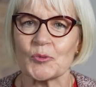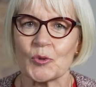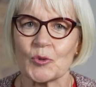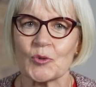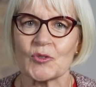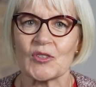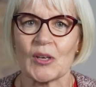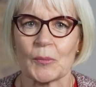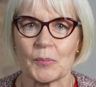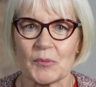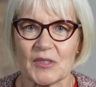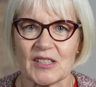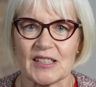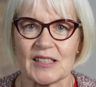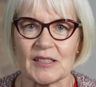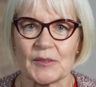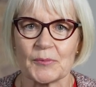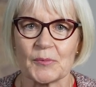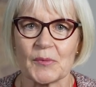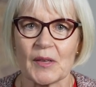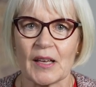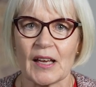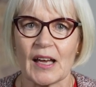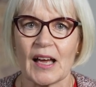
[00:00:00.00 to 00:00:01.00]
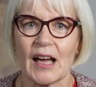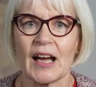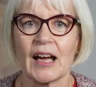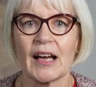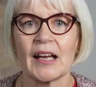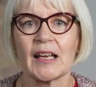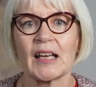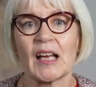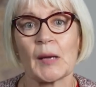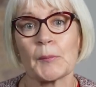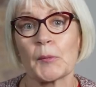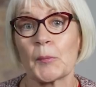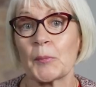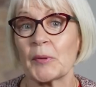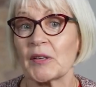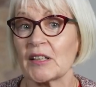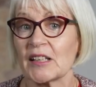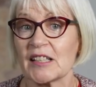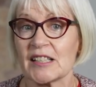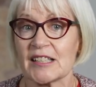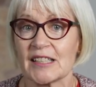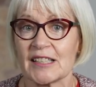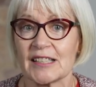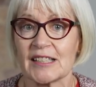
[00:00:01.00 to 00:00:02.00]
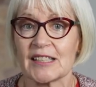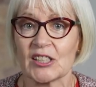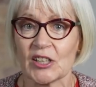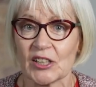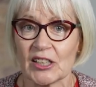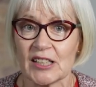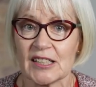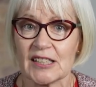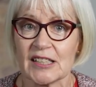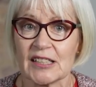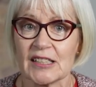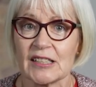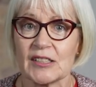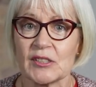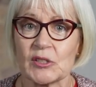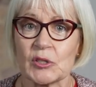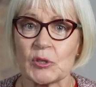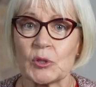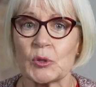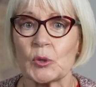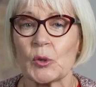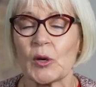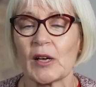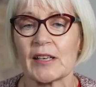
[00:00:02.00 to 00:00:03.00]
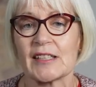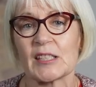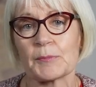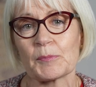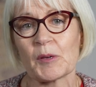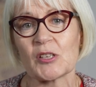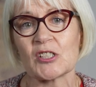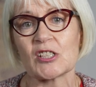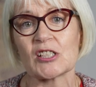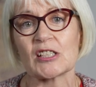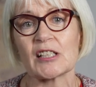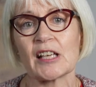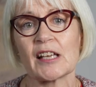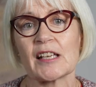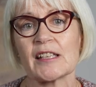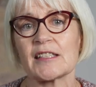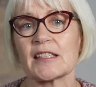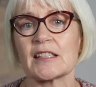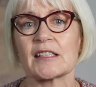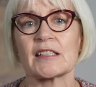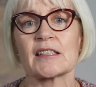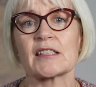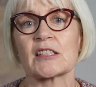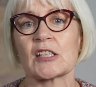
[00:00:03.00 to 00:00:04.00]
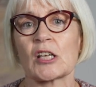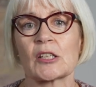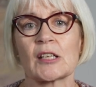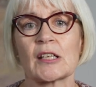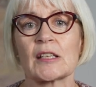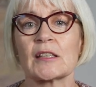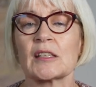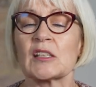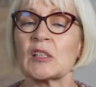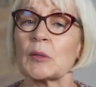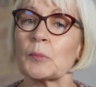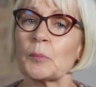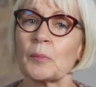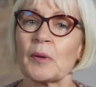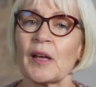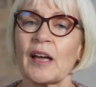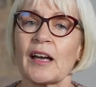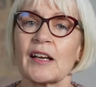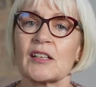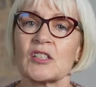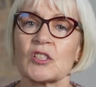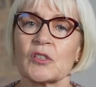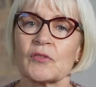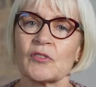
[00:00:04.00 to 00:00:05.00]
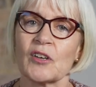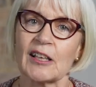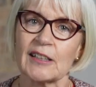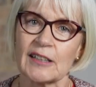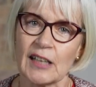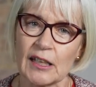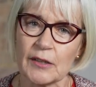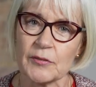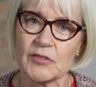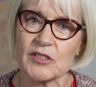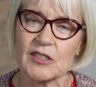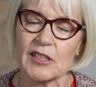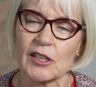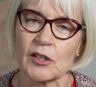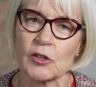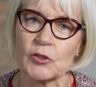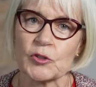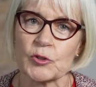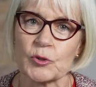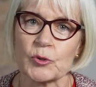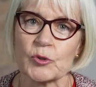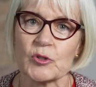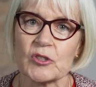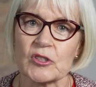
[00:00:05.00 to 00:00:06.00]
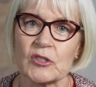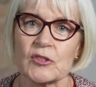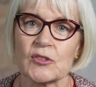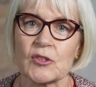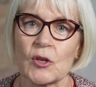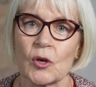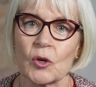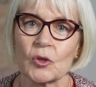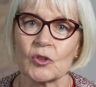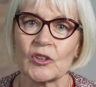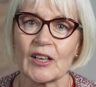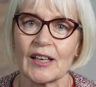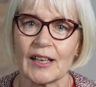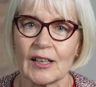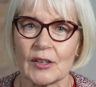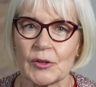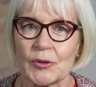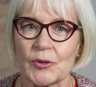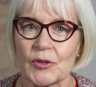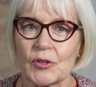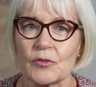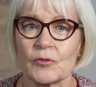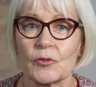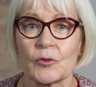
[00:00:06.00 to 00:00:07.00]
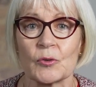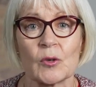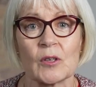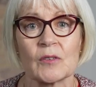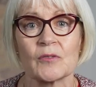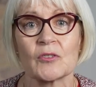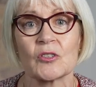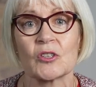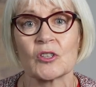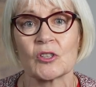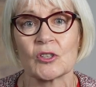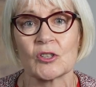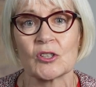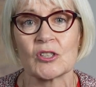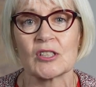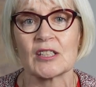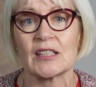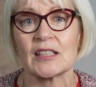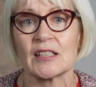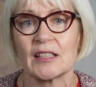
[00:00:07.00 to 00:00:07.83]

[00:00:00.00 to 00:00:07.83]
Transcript: Ruth Dempsey. I am a PhD scientist who has specialised in studying the impact of our lifestyle choices on health for over 30